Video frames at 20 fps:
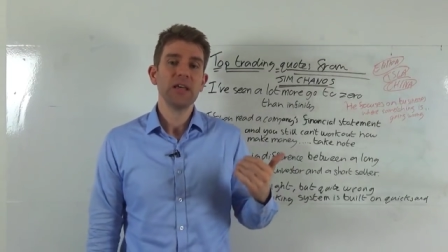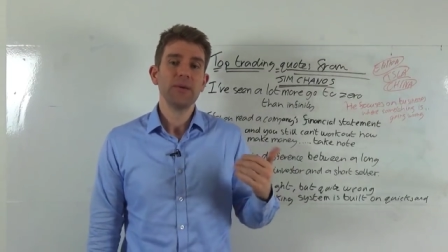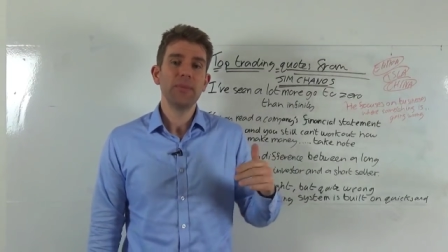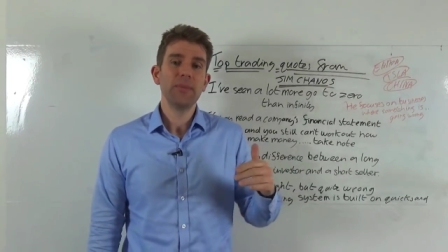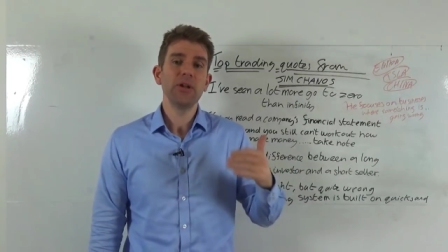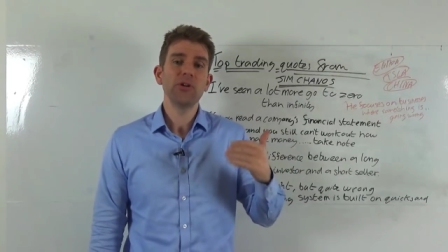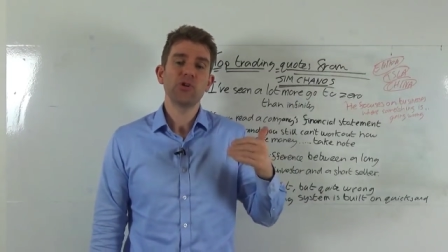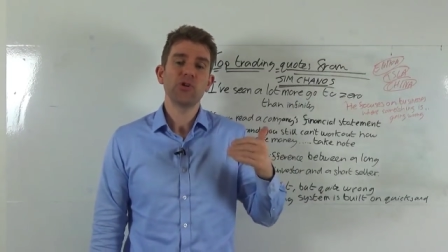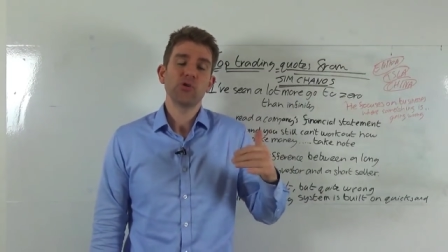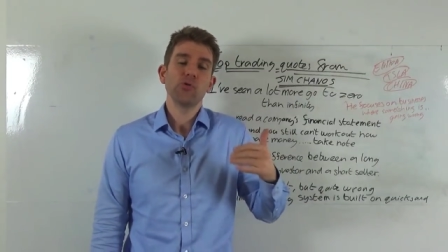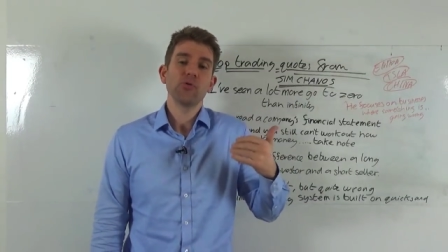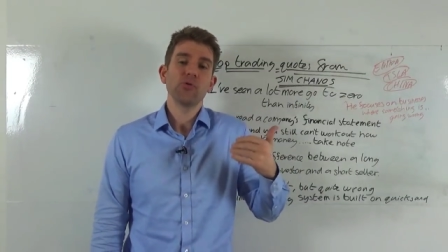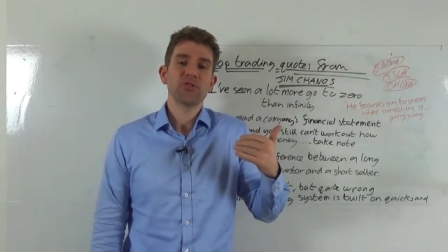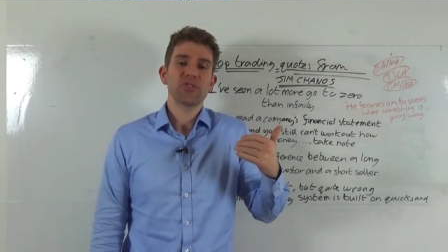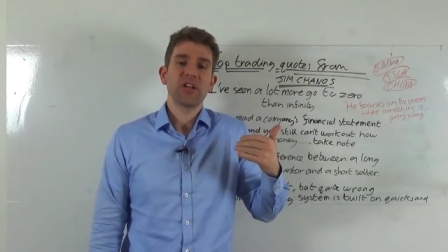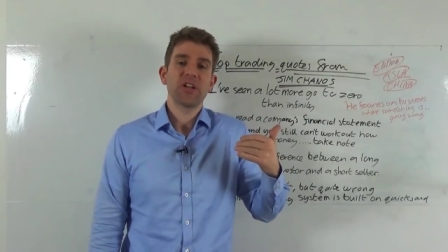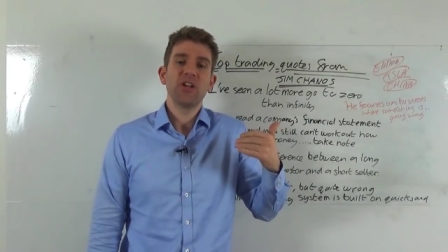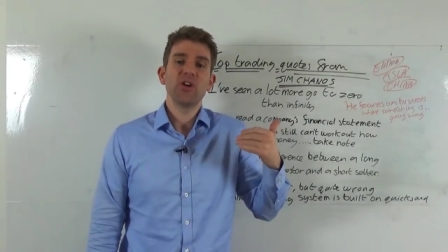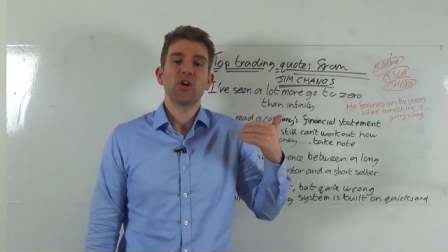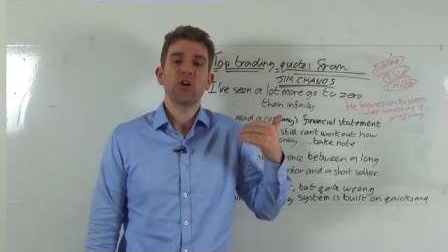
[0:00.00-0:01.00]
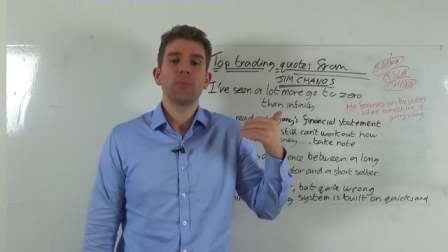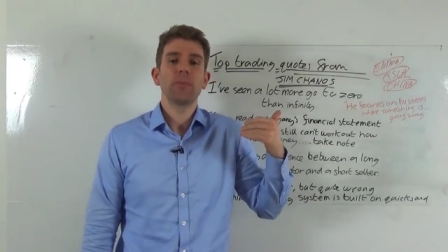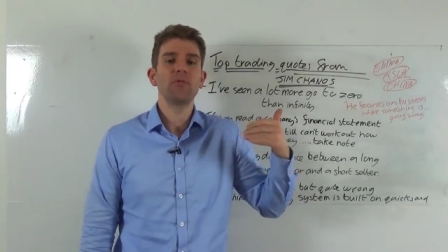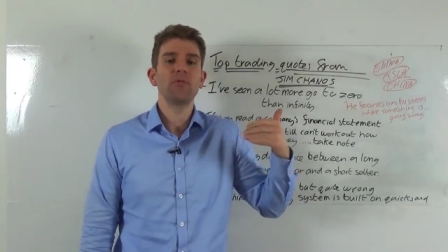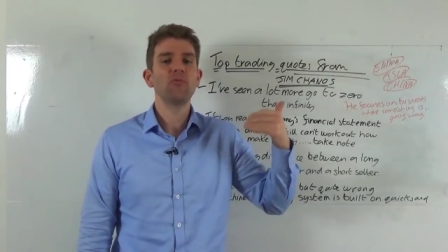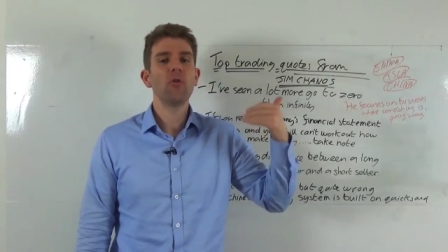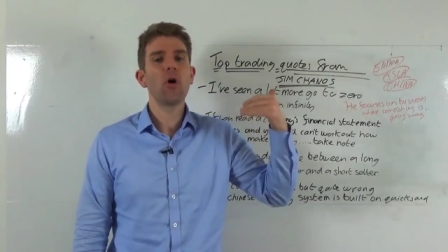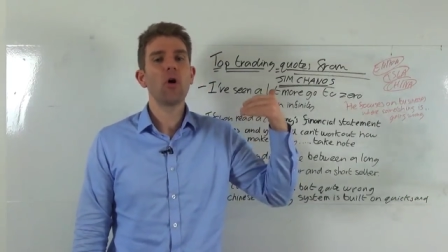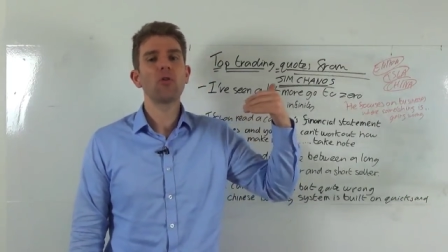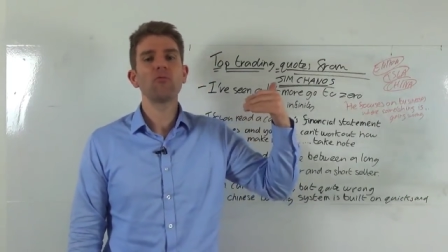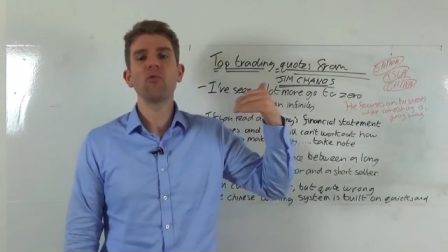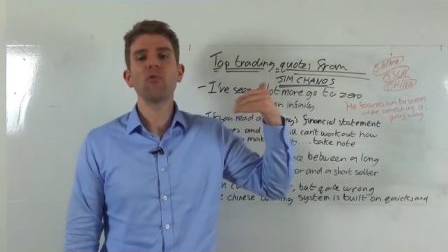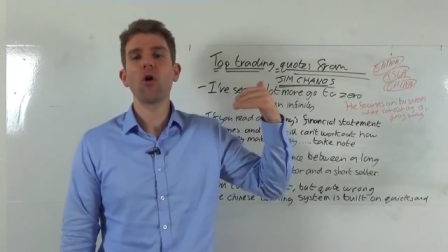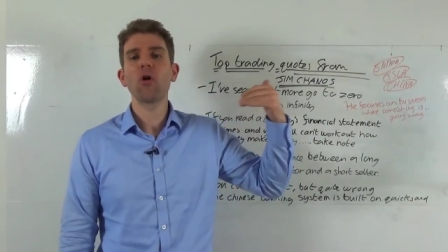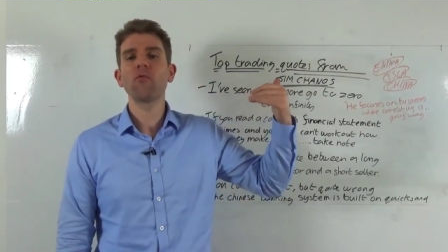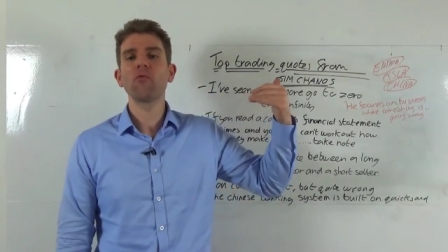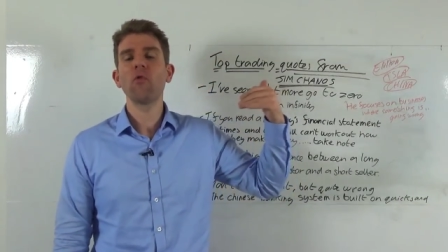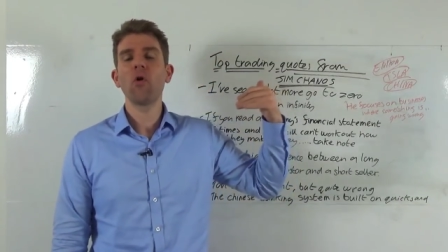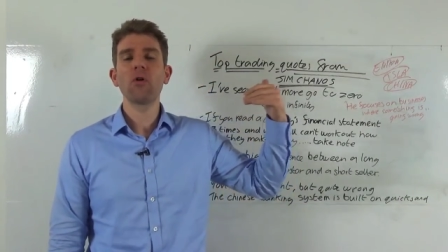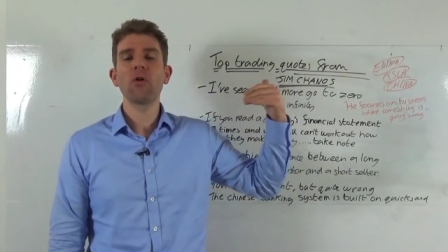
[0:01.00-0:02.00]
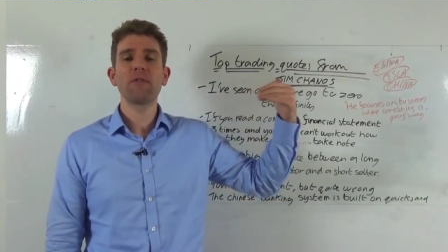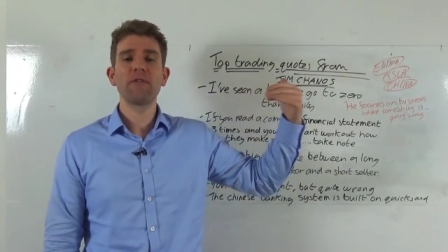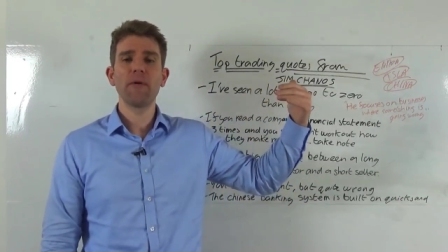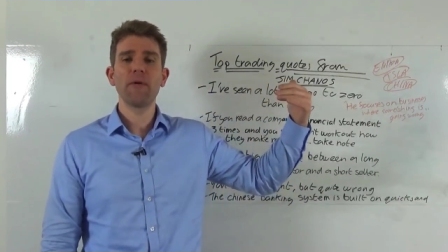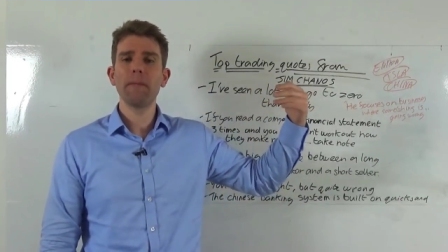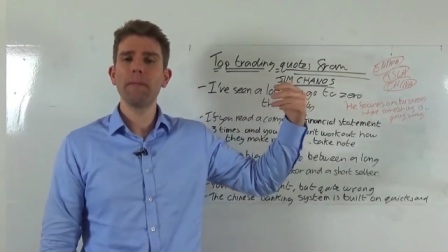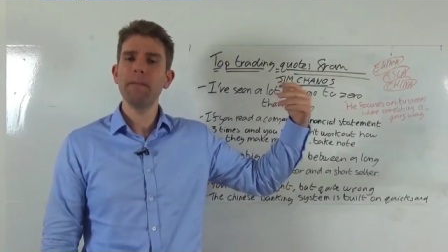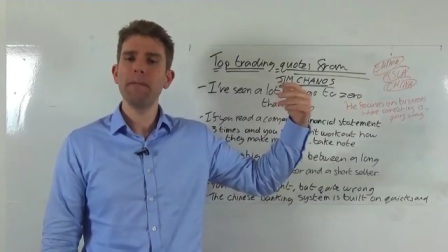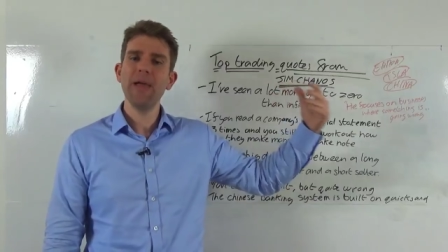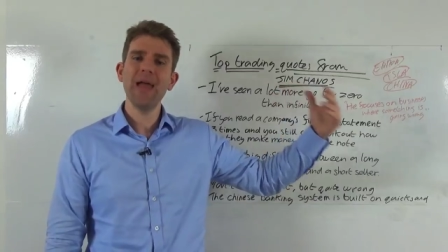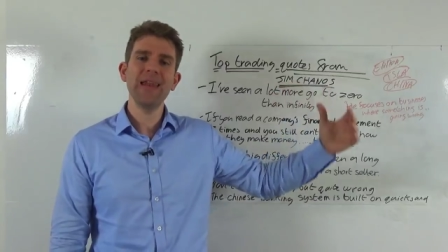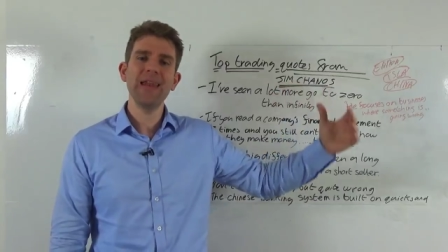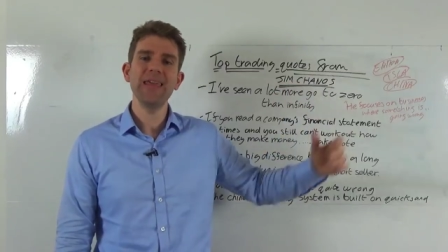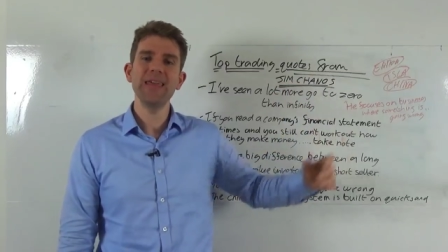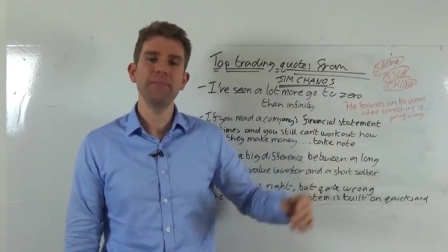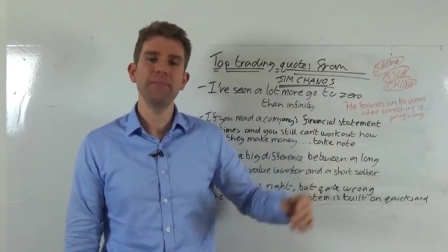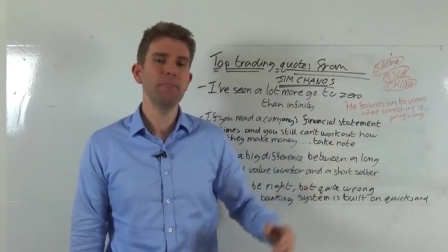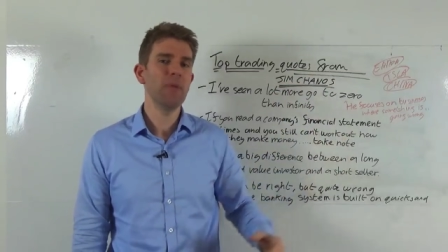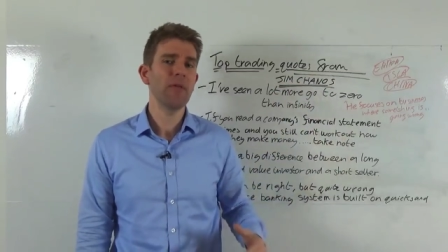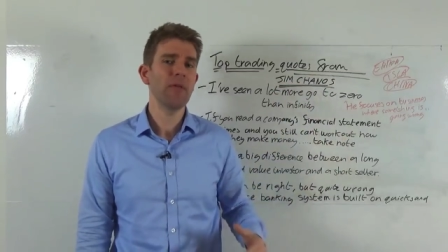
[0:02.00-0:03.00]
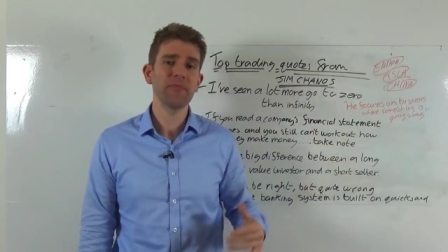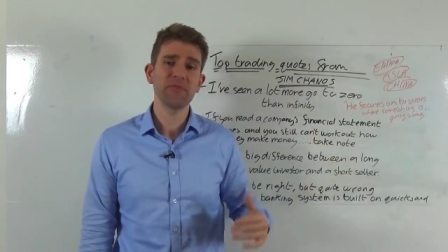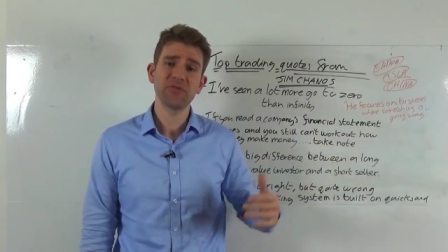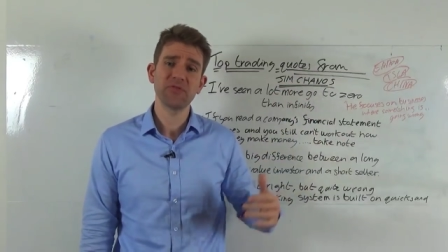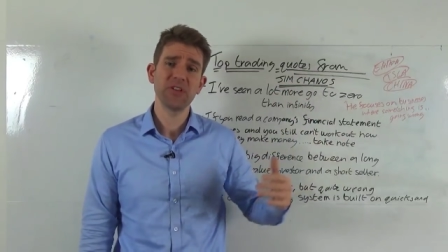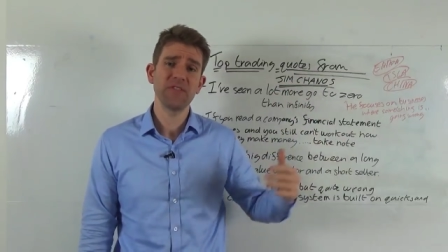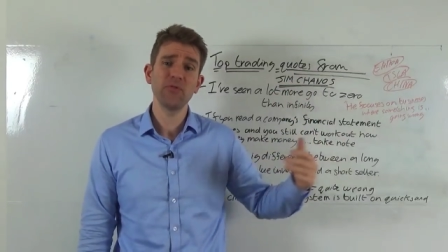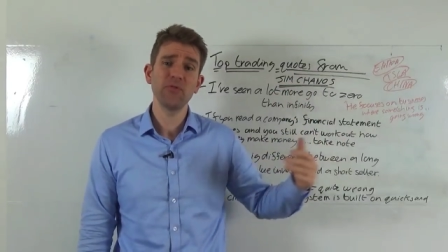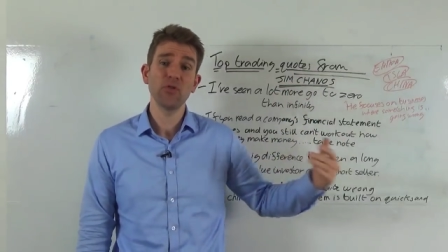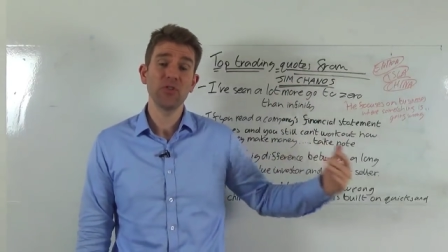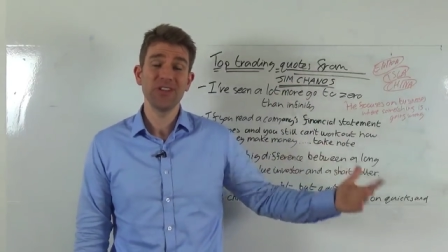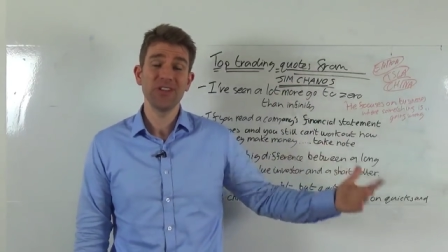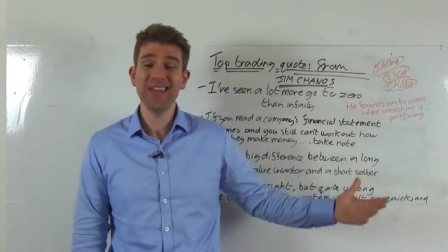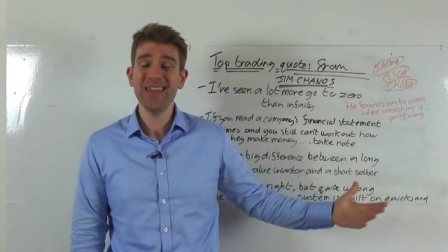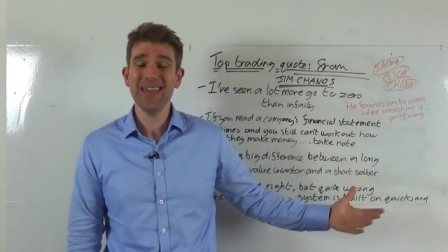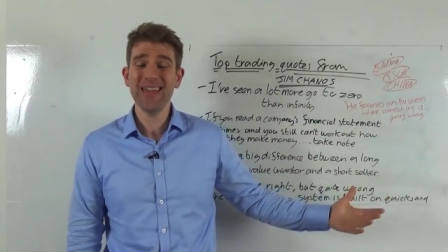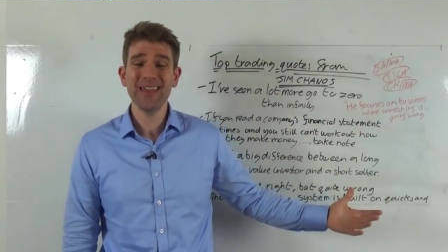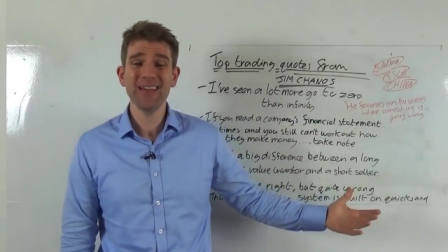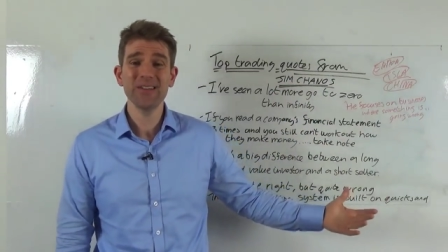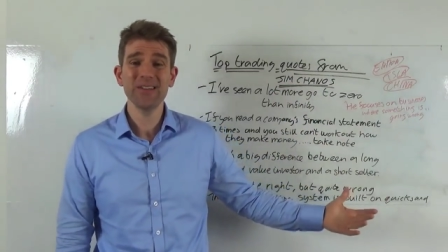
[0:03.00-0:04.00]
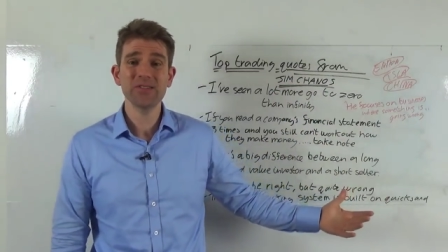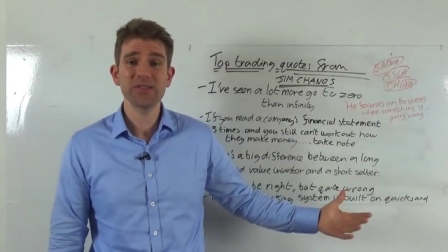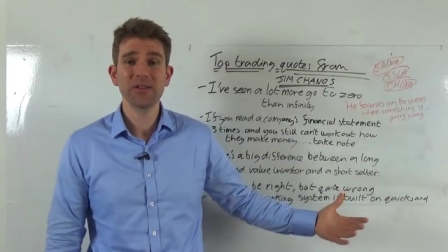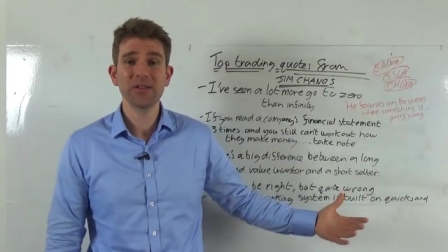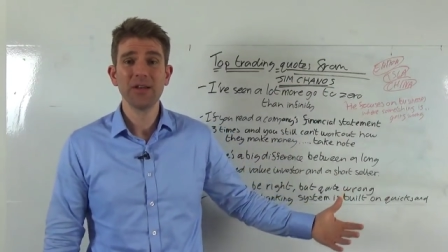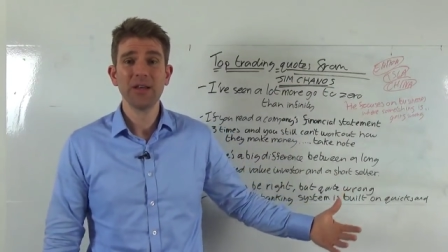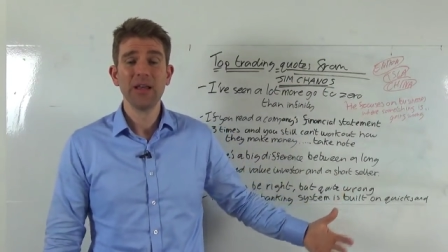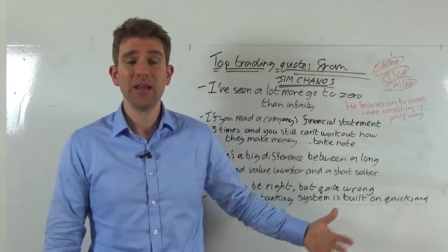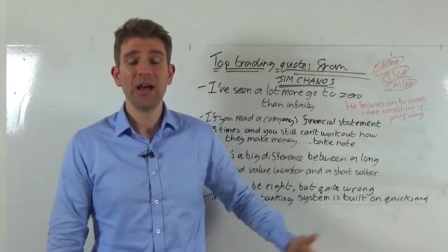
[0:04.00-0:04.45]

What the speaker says: being a short seller, you can be wrong for many months, if not years,